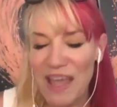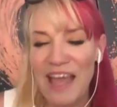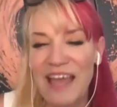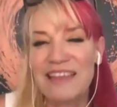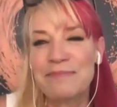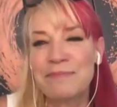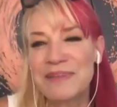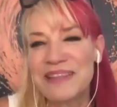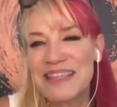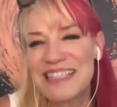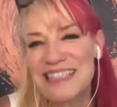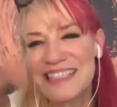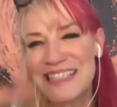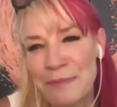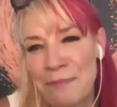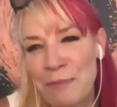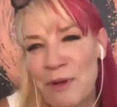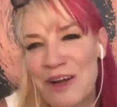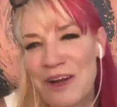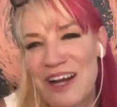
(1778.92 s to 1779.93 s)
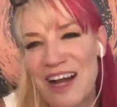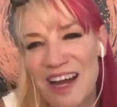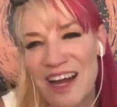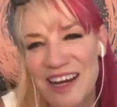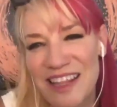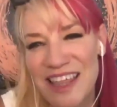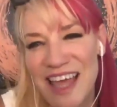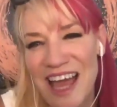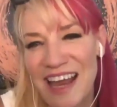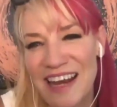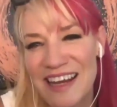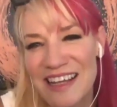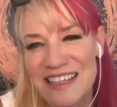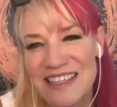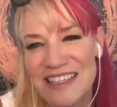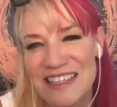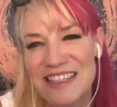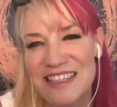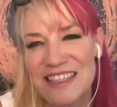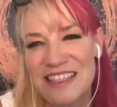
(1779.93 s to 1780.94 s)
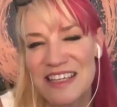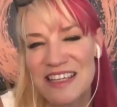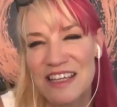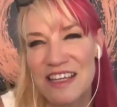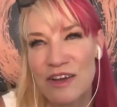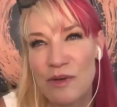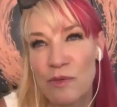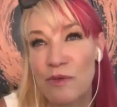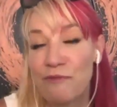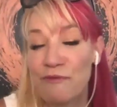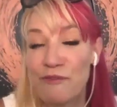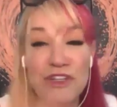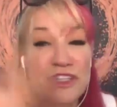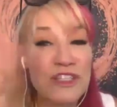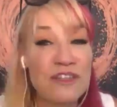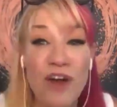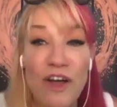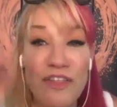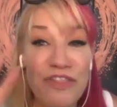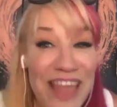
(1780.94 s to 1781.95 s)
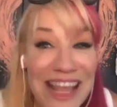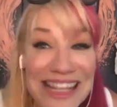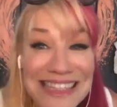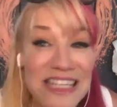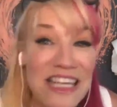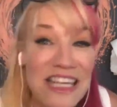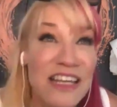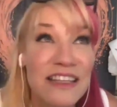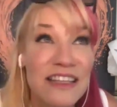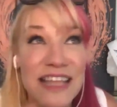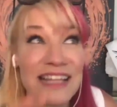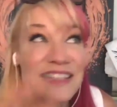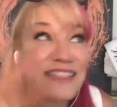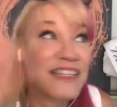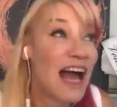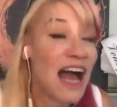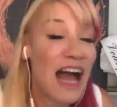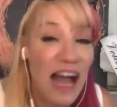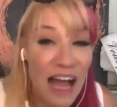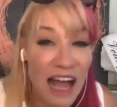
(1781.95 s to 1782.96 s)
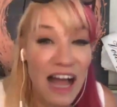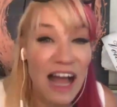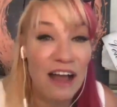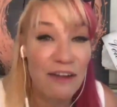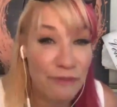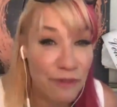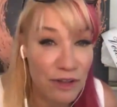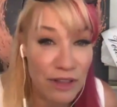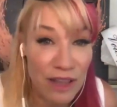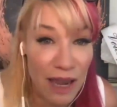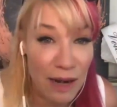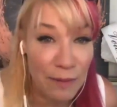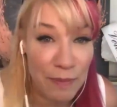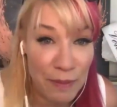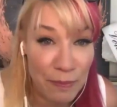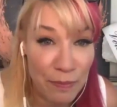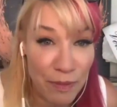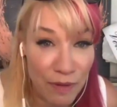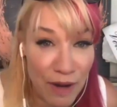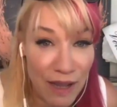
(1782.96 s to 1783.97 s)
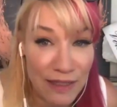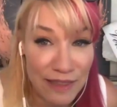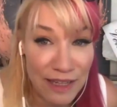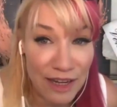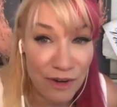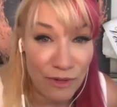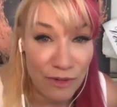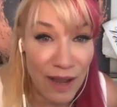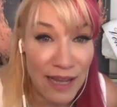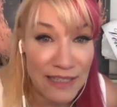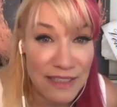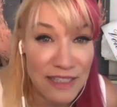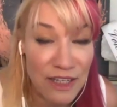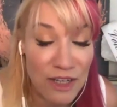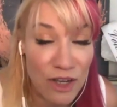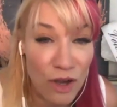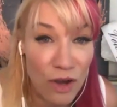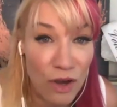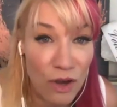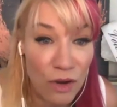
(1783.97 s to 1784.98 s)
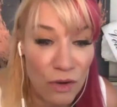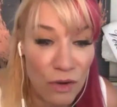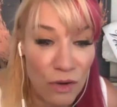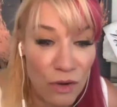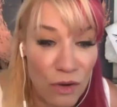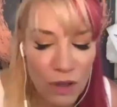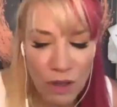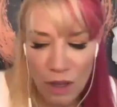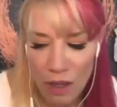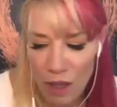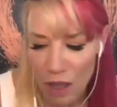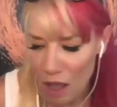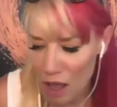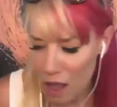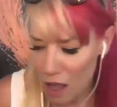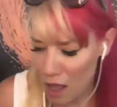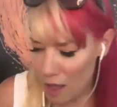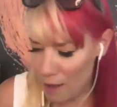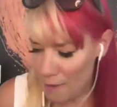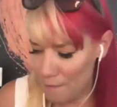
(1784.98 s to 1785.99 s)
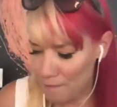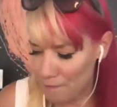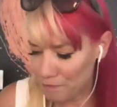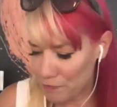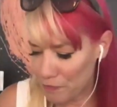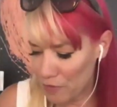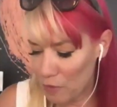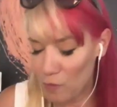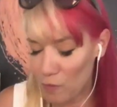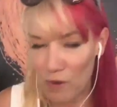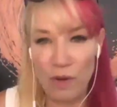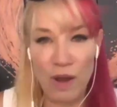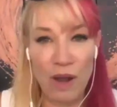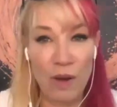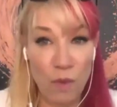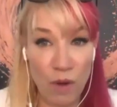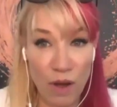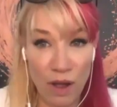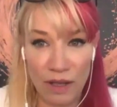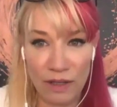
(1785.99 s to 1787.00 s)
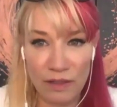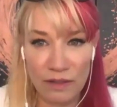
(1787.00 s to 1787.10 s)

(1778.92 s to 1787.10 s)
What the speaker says: But the deeper cut of that is, well, first of all, that's a aha for a lot of people right there, right? To go, what do I want?